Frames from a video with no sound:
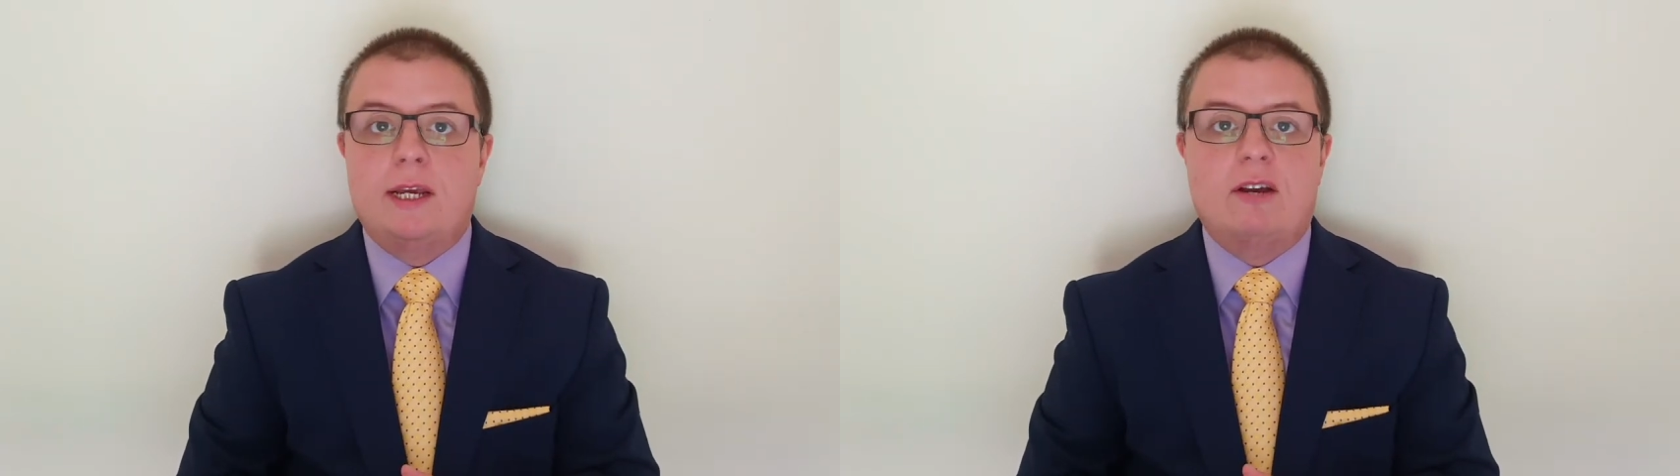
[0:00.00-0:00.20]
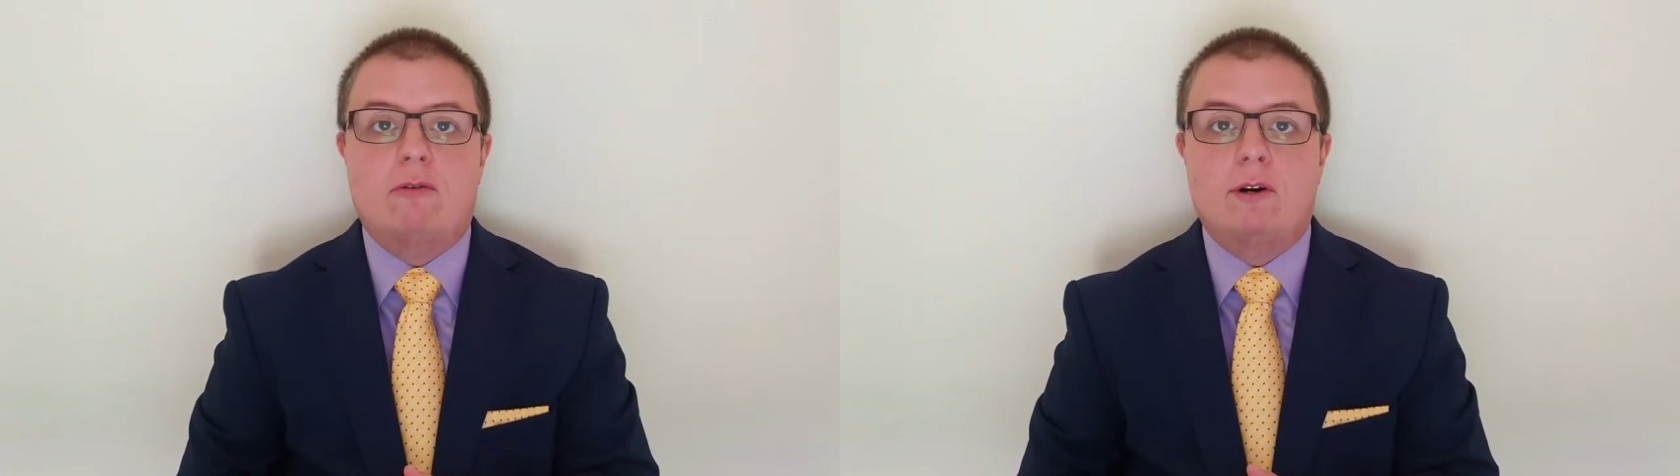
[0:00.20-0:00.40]

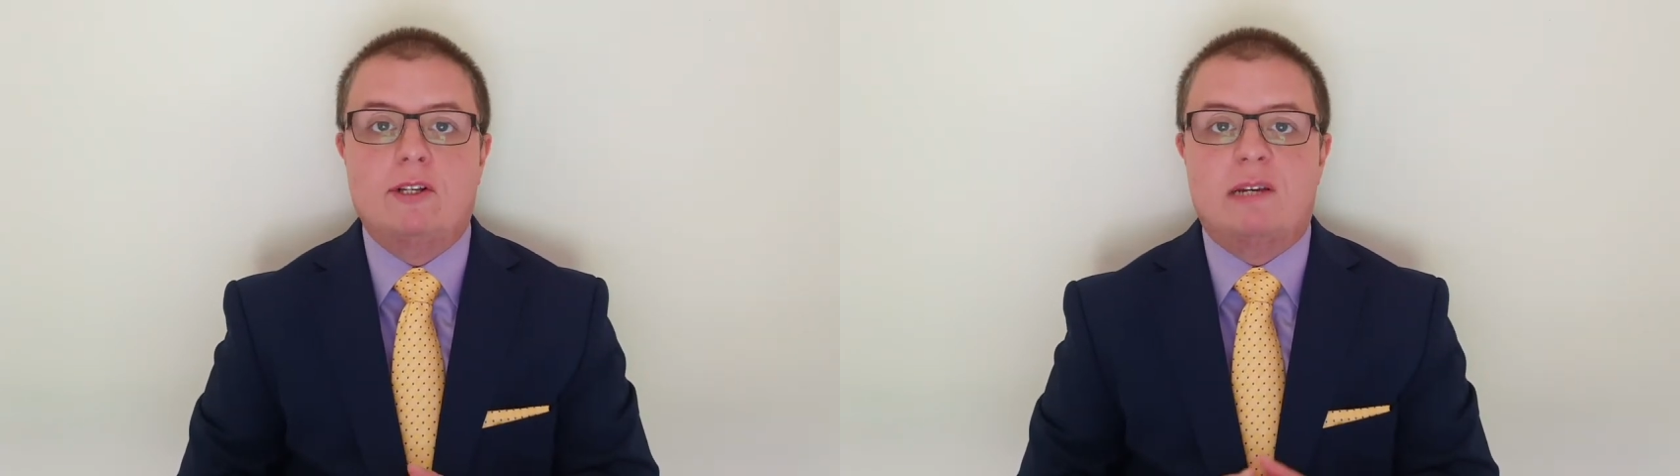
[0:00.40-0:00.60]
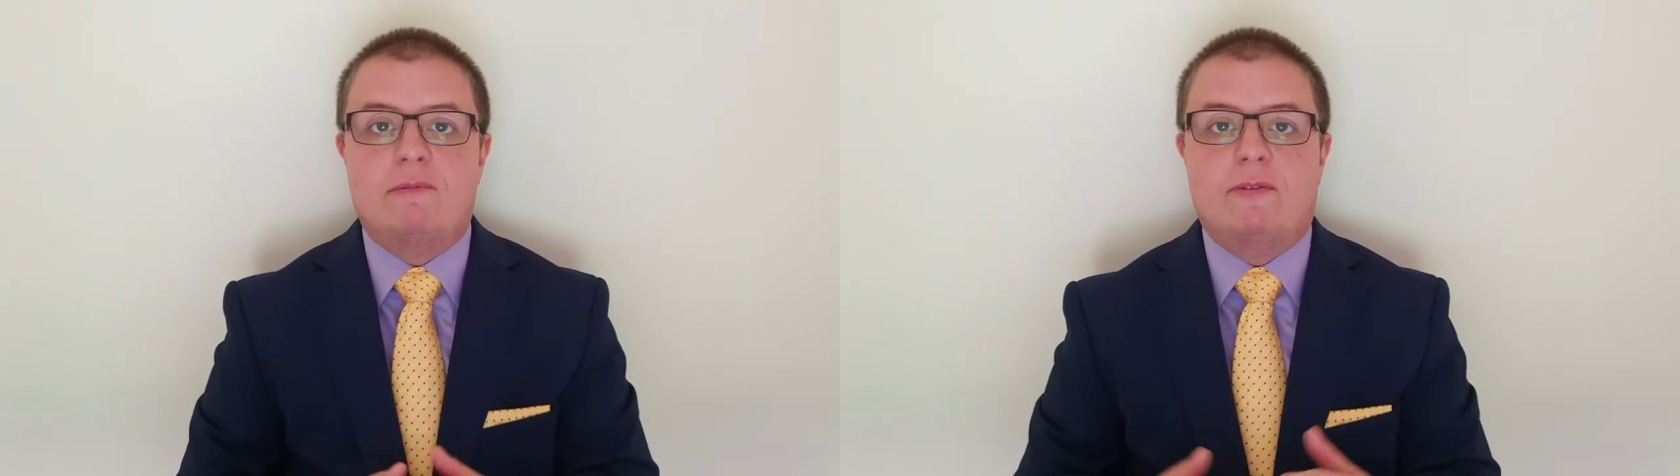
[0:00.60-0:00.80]

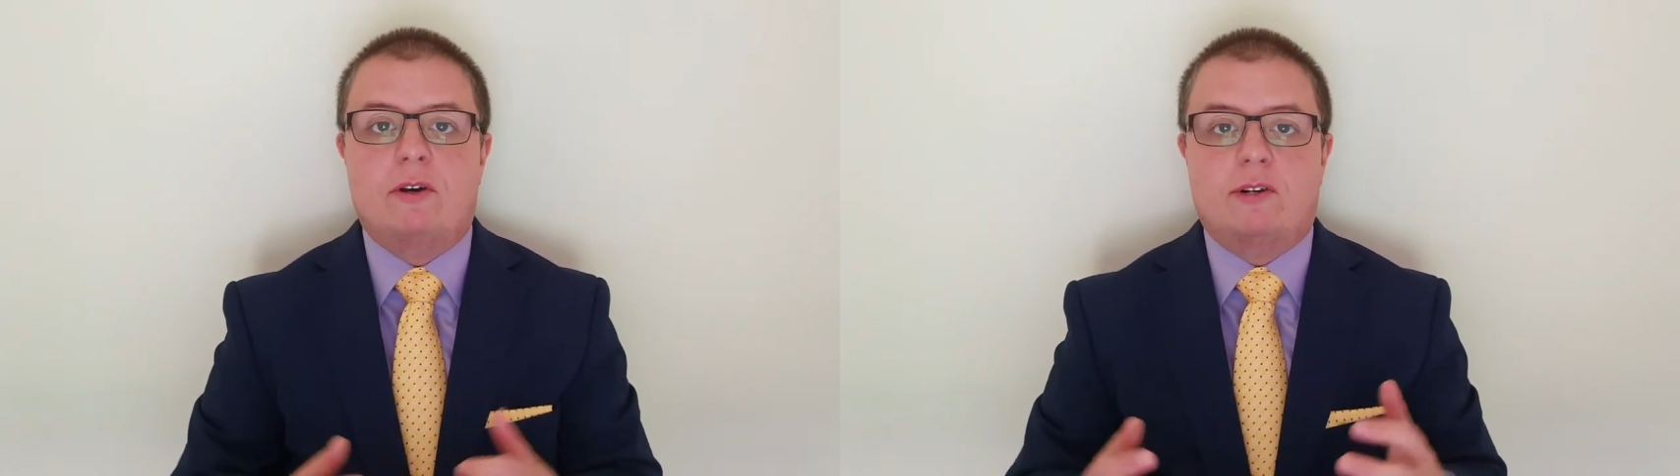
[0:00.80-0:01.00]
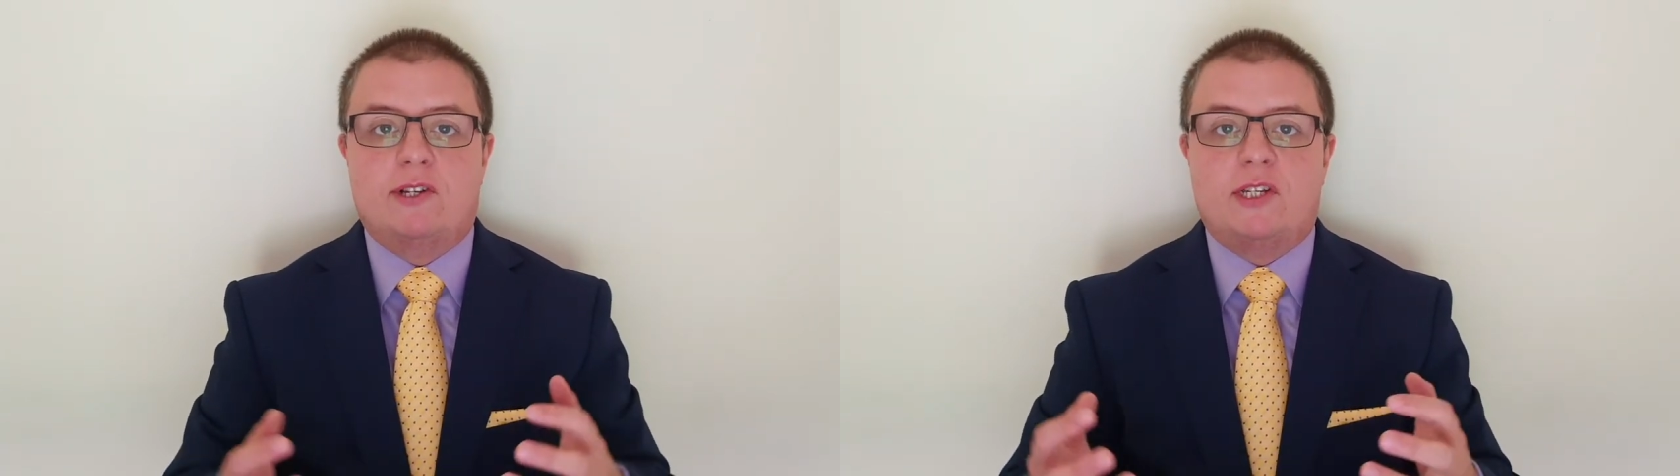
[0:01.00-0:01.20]
equality with
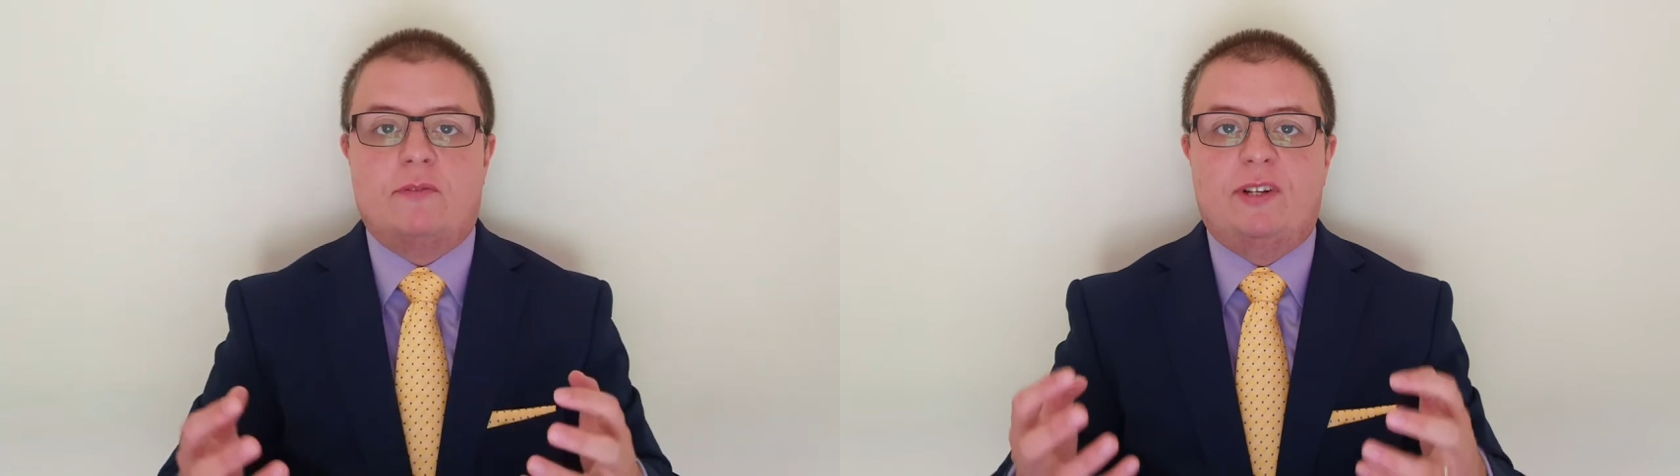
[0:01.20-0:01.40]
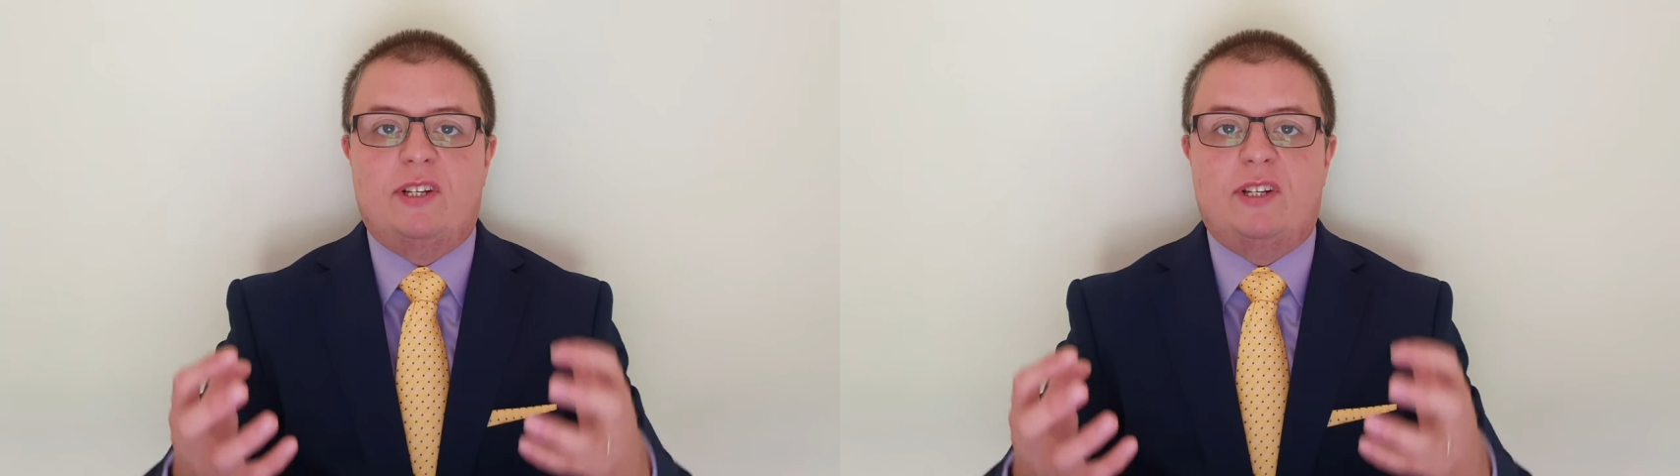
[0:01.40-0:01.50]
God as something